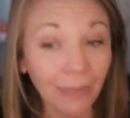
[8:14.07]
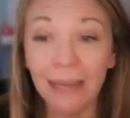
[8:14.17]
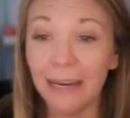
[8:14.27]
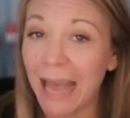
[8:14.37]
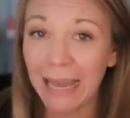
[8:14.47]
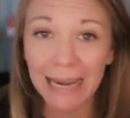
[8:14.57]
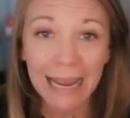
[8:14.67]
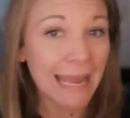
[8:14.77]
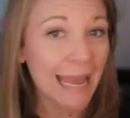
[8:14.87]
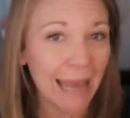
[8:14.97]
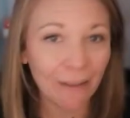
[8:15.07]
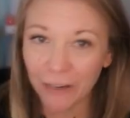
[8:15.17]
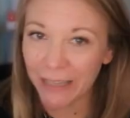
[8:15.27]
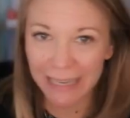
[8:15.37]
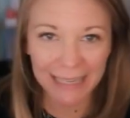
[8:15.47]
And again,
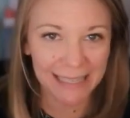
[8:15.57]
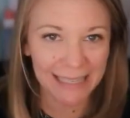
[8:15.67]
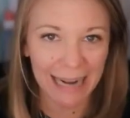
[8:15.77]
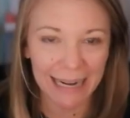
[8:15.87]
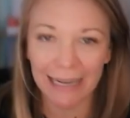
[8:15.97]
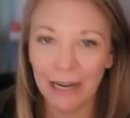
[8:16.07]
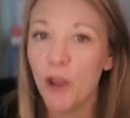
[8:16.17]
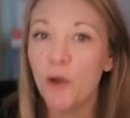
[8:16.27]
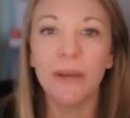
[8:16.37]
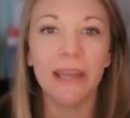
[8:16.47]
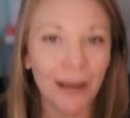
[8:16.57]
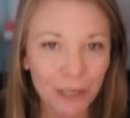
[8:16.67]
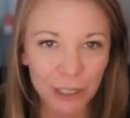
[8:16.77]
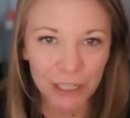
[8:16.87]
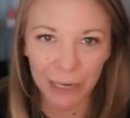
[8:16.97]
everything is cited. We
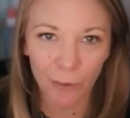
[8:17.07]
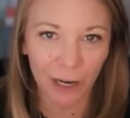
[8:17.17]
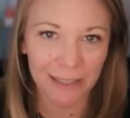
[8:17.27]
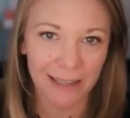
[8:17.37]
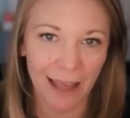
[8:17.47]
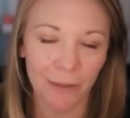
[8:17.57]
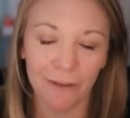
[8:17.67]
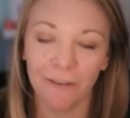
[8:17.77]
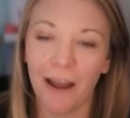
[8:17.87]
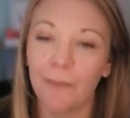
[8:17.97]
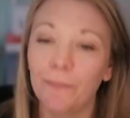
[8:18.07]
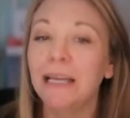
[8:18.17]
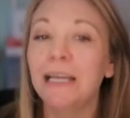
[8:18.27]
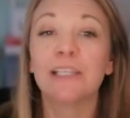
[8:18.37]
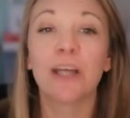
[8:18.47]
understand where it's coming from
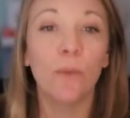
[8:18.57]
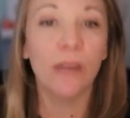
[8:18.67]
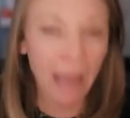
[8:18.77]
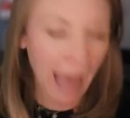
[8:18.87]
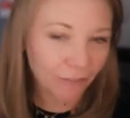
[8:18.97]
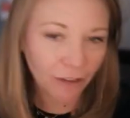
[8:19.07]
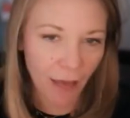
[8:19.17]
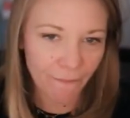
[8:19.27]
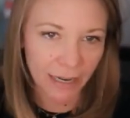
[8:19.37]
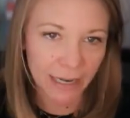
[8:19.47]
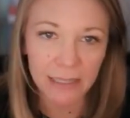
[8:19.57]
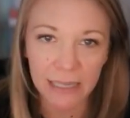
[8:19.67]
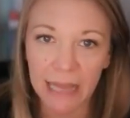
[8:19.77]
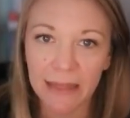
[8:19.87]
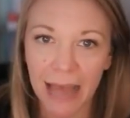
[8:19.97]
so that we have confidence
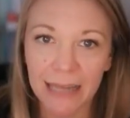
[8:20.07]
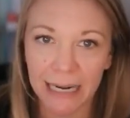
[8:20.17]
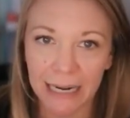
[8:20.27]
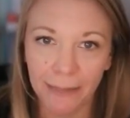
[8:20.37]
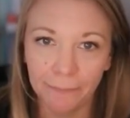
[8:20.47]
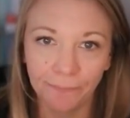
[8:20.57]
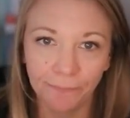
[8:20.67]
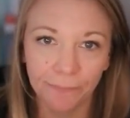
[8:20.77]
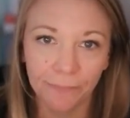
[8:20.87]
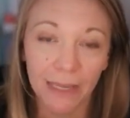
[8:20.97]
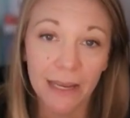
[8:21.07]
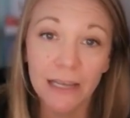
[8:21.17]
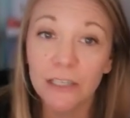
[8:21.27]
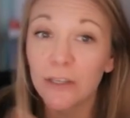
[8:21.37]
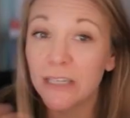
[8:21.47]
in that data.
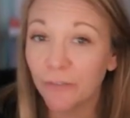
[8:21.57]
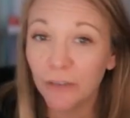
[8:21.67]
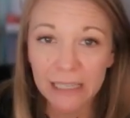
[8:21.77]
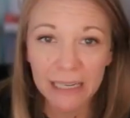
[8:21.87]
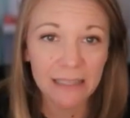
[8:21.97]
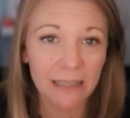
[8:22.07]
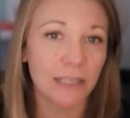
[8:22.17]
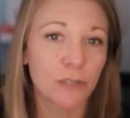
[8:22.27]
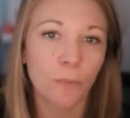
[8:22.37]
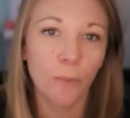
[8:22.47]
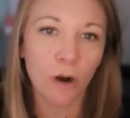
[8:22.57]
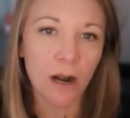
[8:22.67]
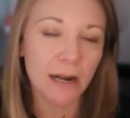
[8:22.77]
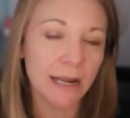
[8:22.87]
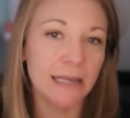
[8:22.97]
So the difference is that this
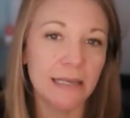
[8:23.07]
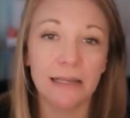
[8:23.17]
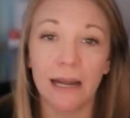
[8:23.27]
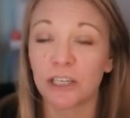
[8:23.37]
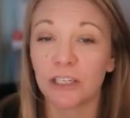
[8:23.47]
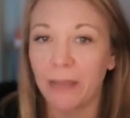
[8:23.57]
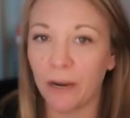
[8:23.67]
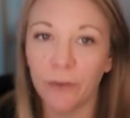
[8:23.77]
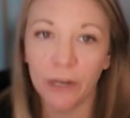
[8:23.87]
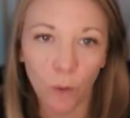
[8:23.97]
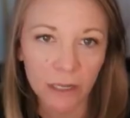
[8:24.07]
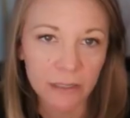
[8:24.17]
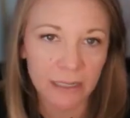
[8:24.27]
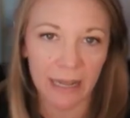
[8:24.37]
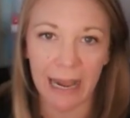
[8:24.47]
report is not just something I read
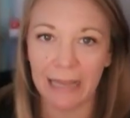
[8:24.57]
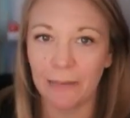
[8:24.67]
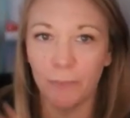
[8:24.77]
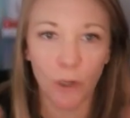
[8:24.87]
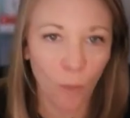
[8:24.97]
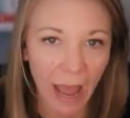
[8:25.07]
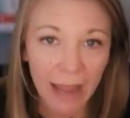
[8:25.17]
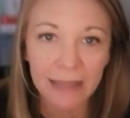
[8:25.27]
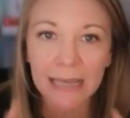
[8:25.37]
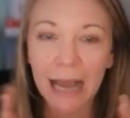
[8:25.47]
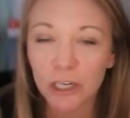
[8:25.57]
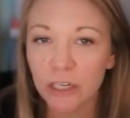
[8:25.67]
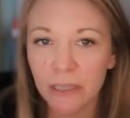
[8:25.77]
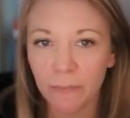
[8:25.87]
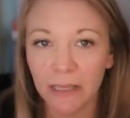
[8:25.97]
once and I put away. It's
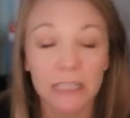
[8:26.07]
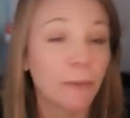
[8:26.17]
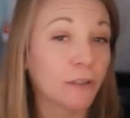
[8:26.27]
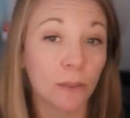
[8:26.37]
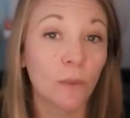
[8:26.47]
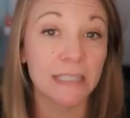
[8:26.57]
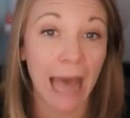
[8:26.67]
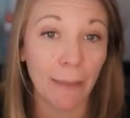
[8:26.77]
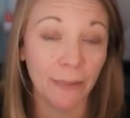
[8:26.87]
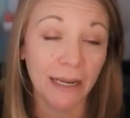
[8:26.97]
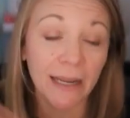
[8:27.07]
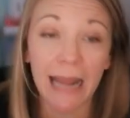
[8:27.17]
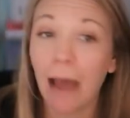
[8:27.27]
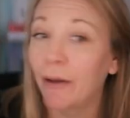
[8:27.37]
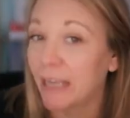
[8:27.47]
actually something that's built on what's happening
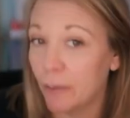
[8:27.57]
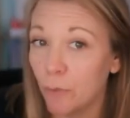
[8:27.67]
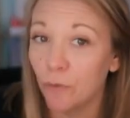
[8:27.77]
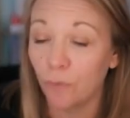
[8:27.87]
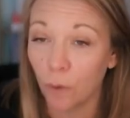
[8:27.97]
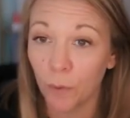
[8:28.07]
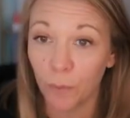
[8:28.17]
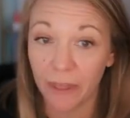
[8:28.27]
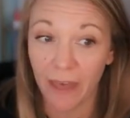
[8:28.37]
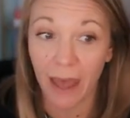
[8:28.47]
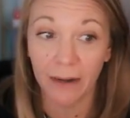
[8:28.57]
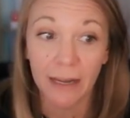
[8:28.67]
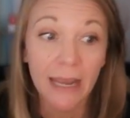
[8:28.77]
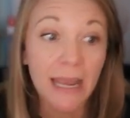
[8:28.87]
and how I can move forward with that.